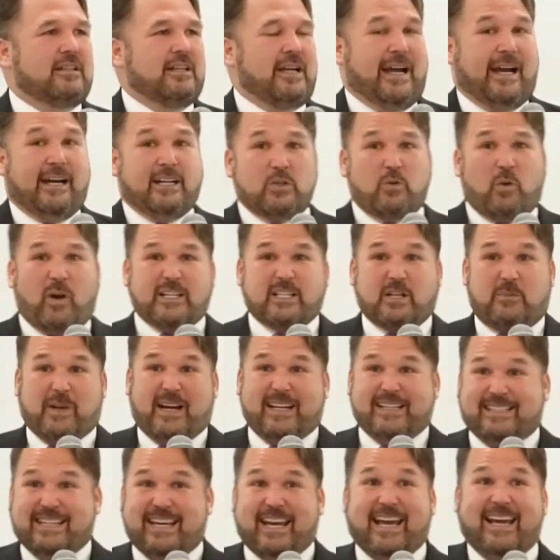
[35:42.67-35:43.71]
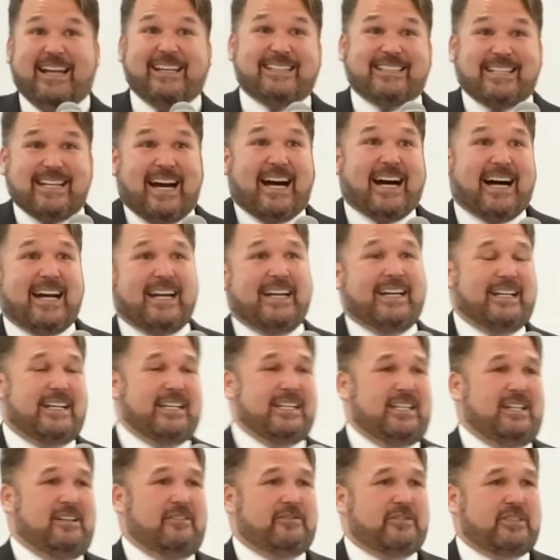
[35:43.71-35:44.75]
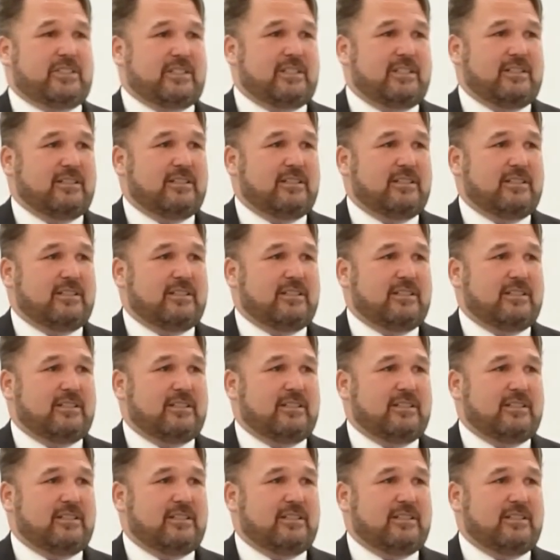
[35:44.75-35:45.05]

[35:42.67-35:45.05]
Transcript: How's watching my dad die a gift?